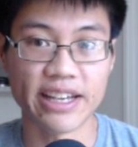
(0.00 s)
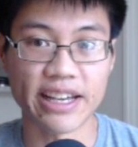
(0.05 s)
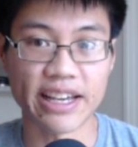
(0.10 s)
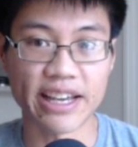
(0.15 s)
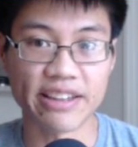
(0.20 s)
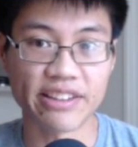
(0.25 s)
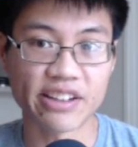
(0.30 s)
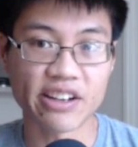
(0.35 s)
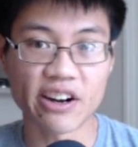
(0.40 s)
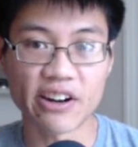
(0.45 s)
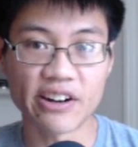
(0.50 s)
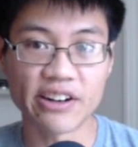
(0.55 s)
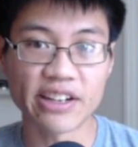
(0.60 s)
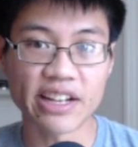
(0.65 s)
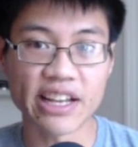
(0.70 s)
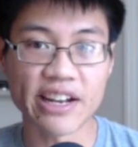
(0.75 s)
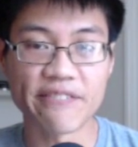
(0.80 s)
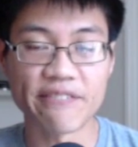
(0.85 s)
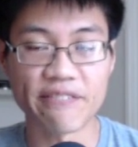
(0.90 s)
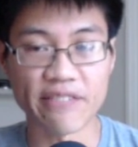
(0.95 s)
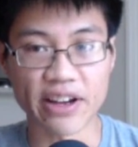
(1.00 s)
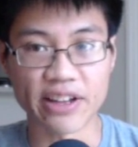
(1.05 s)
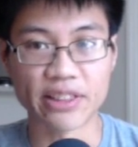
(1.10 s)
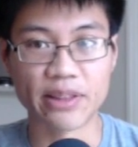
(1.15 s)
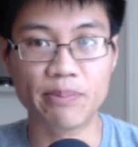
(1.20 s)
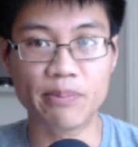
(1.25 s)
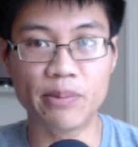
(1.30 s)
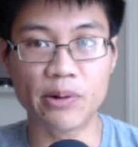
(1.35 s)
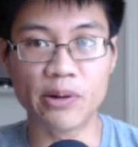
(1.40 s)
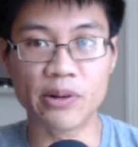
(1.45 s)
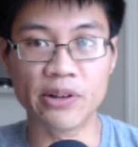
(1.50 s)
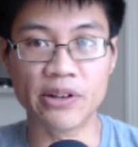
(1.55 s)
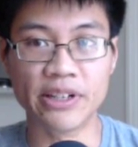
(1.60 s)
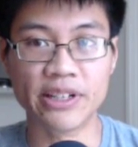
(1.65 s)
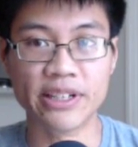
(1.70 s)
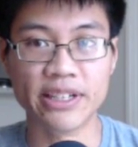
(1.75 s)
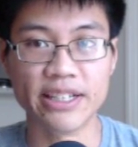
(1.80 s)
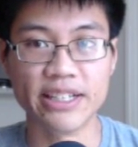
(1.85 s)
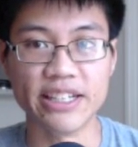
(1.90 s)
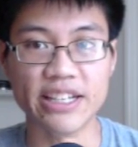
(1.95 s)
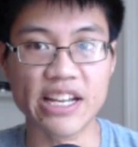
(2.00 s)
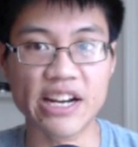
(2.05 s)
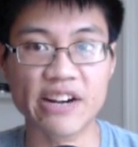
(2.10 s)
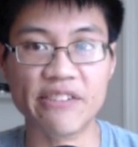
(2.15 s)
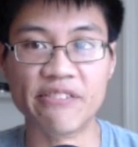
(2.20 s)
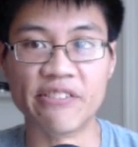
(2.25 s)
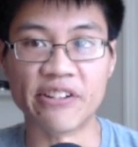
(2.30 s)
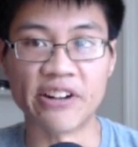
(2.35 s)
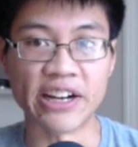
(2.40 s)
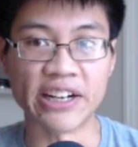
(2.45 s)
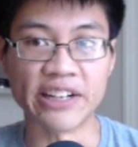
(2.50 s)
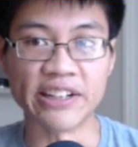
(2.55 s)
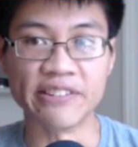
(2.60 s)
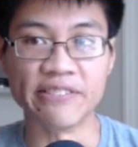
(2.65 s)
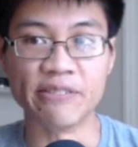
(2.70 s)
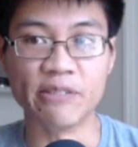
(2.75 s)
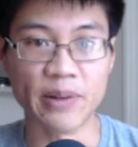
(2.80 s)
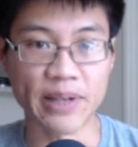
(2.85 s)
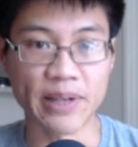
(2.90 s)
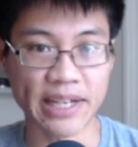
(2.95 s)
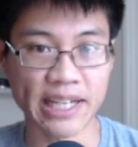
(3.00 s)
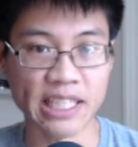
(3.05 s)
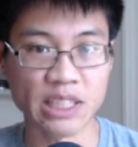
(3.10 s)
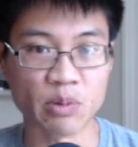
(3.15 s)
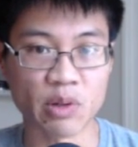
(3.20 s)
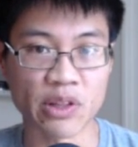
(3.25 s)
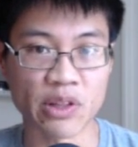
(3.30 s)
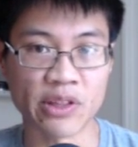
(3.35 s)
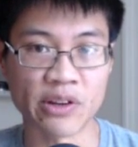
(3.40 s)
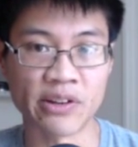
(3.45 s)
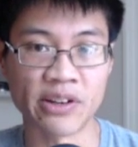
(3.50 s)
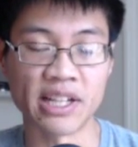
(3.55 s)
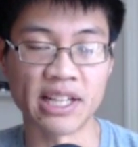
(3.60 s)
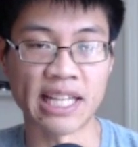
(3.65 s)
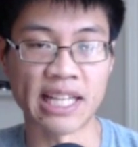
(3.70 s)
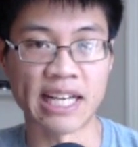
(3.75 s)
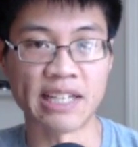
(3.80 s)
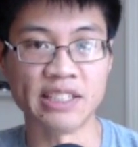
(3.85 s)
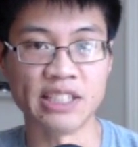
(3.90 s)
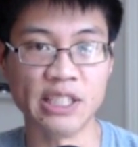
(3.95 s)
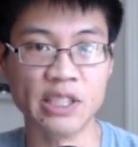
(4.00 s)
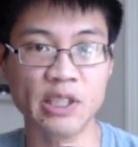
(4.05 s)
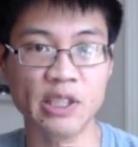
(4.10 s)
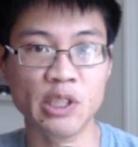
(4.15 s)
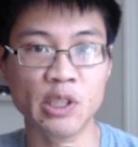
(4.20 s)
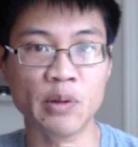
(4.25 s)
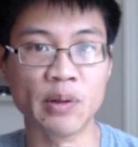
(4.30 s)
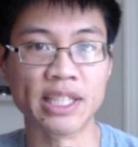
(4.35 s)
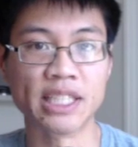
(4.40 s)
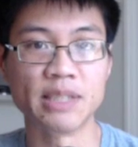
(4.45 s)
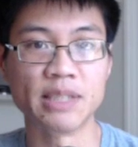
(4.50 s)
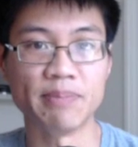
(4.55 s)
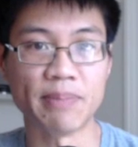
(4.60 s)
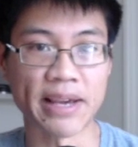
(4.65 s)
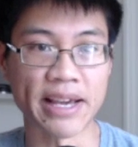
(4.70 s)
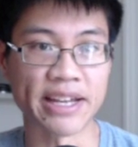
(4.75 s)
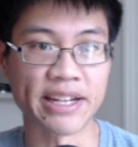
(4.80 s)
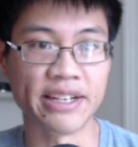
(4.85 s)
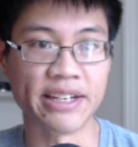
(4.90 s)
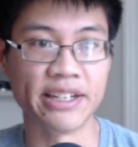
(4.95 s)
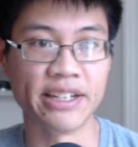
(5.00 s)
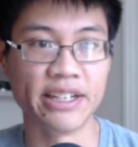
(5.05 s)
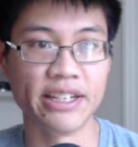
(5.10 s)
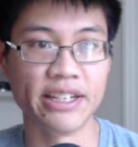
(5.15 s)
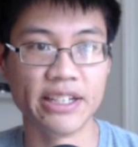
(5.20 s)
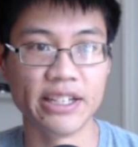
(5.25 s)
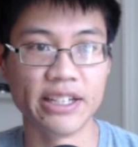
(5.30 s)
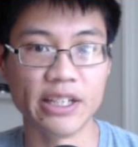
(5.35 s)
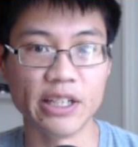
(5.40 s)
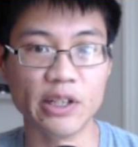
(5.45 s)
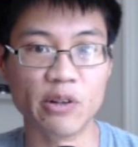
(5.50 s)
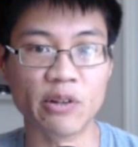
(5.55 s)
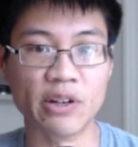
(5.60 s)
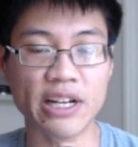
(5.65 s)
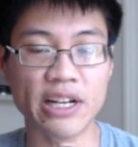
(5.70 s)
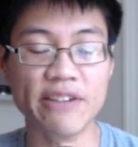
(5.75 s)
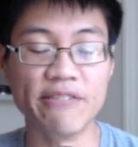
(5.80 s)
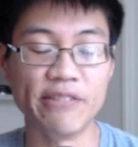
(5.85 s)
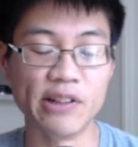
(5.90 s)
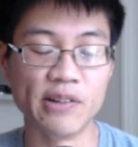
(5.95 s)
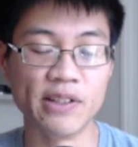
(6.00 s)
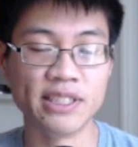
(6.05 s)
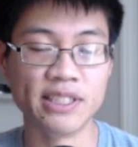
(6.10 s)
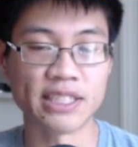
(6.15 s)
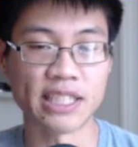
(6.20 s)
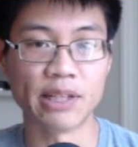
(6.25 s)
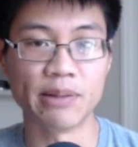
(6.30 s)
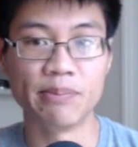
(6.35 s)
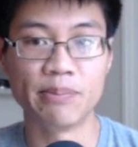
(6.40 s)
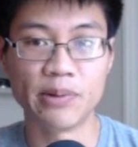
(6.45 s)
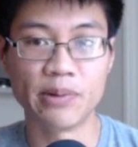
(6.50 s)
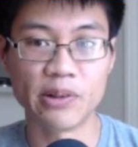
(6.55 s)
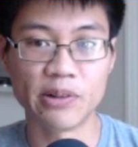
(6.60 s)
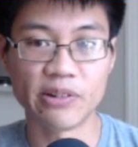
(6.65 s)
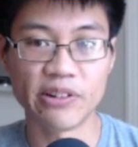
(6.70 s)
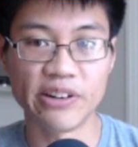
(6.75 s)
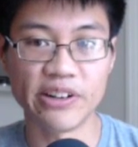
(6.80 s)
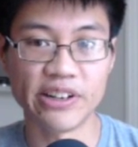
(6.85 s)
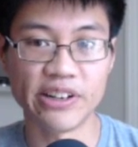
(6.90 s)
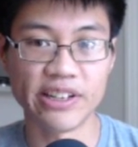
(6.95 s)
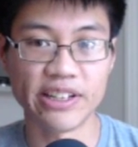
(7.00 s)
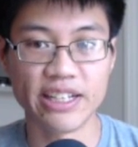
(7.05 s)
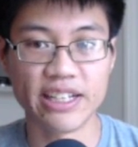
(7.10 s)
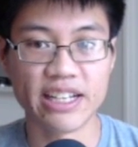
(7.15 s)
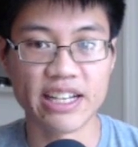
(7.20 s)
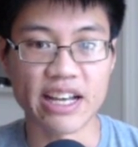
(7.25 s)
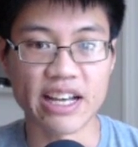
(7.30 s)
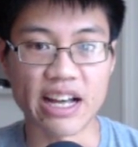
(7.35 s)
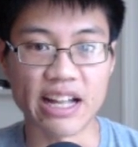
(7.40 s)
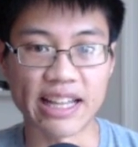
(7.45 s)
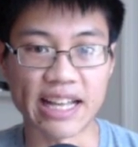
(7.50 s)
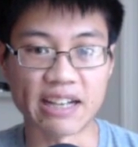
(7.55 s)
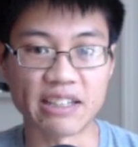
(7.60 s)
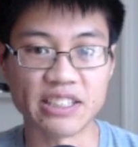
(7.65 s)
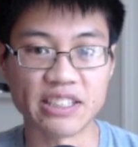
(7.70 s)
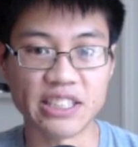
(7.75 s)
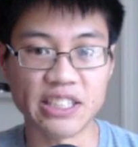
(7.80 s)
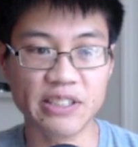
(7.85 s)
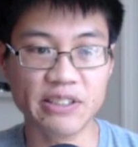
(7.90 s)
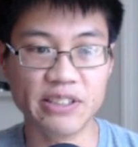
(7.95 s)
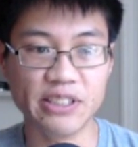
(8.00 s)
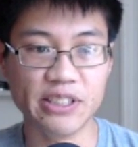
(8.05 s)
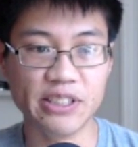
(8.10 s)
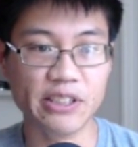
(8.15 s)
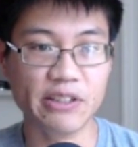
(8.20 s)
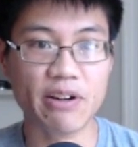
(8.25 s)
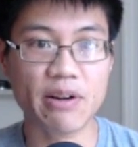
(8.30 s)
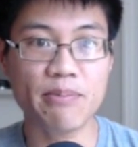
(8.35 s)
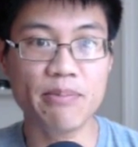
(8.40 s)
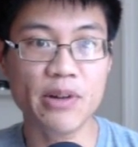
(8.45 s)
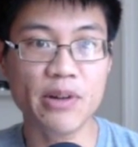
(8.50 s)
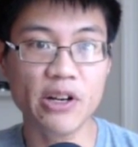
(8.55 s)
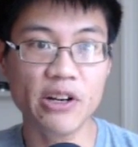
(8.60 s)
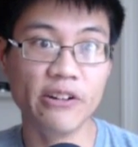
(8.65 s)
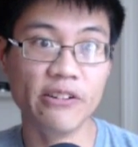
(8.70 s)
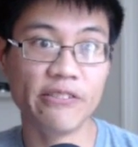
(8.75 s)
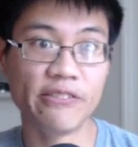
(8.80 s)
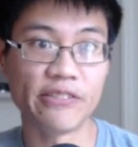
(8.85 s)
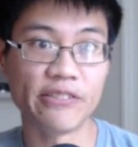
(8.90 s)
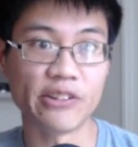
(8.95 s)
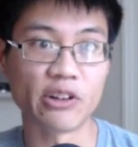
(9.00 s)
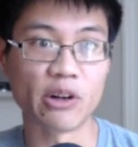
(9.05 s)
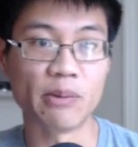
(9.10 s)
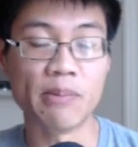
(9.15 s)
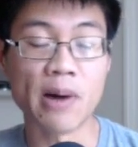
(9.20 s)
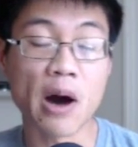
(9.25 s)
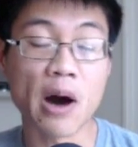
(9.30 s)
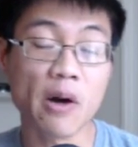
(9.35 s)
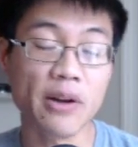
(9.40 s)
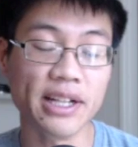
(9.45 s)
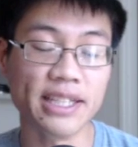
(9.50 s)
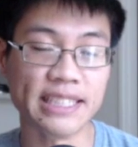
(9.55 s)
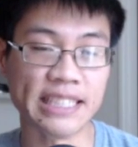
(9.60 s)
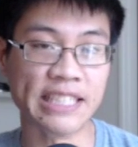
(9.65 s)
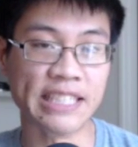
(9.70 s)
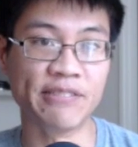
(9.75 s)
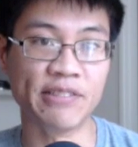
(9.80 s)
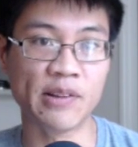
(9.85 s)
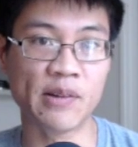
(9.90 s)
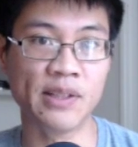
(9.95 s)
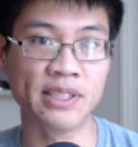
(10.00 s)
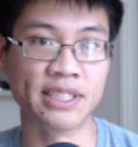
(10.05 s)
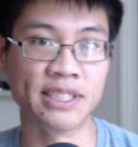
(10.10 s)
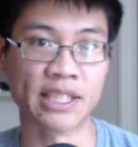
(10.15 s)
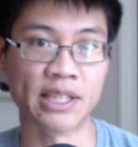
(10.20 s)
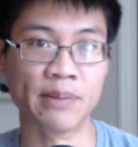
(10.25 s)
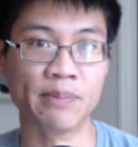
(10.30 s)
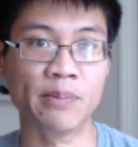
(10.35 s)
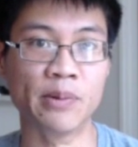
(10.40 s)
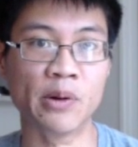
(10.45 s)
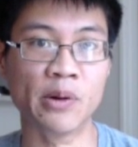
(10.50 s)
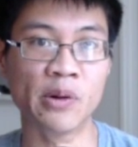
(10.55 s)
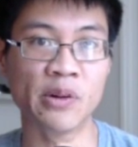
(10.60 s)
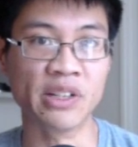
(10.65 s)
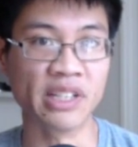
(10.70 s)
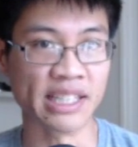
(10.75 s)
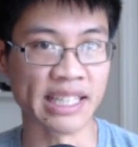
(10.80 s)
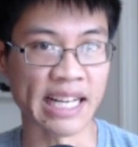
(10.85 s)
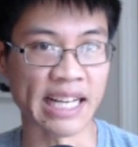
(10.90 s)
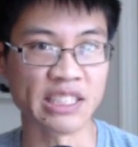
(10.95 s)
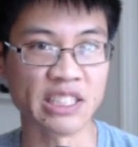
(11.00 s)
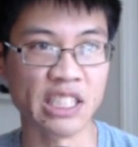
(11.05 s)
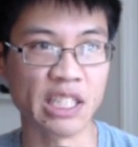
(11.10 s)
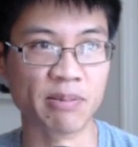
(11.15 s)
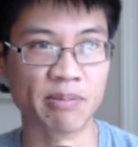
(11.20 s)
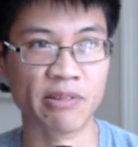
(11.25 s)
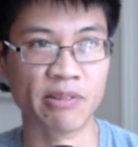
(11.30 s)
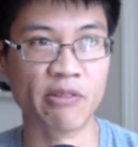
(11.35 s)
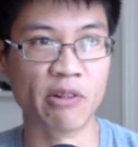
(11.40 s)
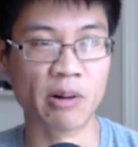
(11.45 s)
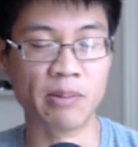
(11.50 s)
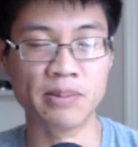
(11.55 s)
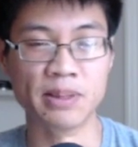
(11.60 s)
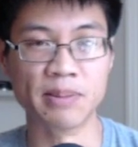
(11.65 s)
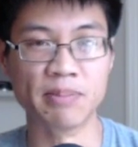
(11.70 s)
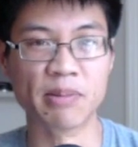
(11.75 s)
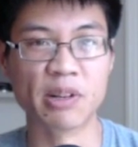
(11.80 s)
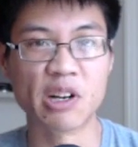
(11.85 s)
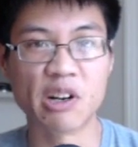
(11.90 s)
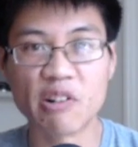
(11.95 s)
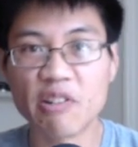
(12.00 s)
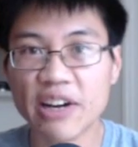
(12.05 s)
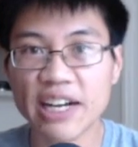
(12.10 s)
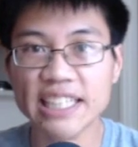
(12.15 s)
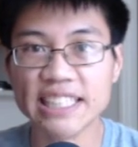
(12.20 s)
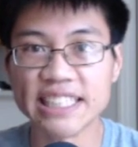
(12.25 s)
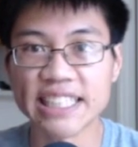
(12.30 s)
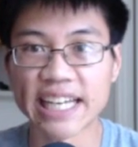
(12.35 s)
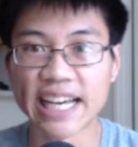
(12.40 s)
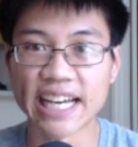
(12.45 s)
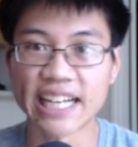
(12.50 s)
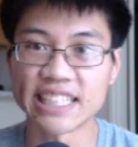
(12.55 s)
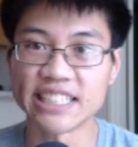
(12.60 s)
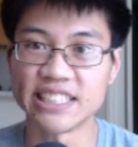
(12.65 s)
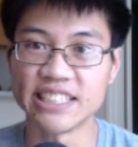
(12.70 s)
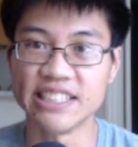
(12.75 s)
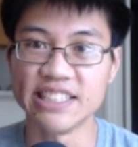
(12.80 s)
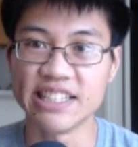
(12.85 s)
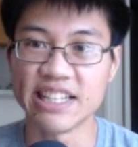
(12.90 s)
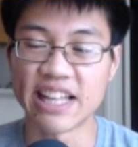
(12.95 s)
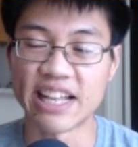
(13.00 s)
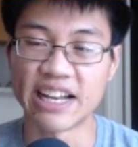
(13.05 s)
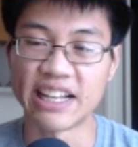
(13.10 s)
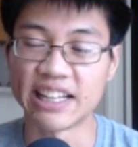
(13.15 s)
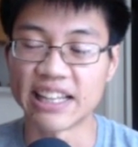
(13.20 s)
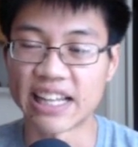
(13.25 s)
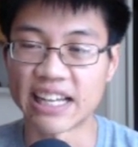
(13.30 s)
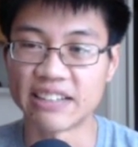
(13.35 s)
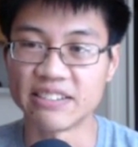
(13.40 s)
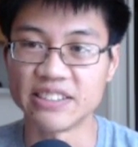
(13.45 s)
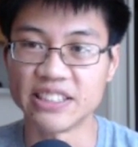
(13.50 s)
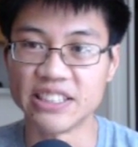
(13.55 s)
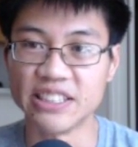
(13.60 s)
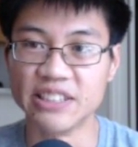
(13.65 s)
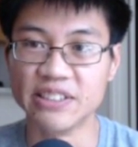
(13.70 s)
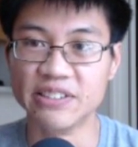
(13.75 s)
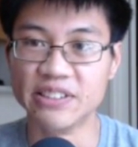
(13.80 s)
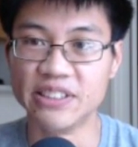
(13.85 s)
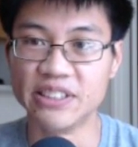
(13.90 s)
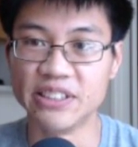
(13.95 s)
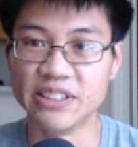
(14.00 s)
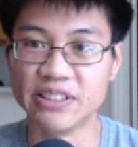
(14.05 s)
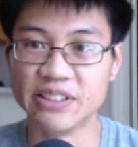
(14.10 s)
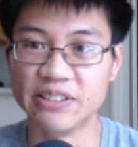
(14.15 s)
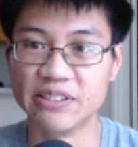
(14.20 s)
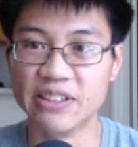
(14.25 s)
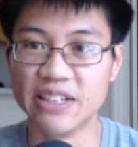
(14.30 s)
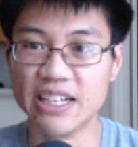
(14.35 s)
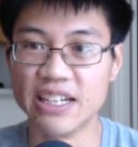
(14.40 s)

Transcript: And the card can affect the board in a variety of ways, whether it allows you to expand your influence on the board, allows you to remove your opponent's influence on the board, allows you to perform some crazy action that allows you to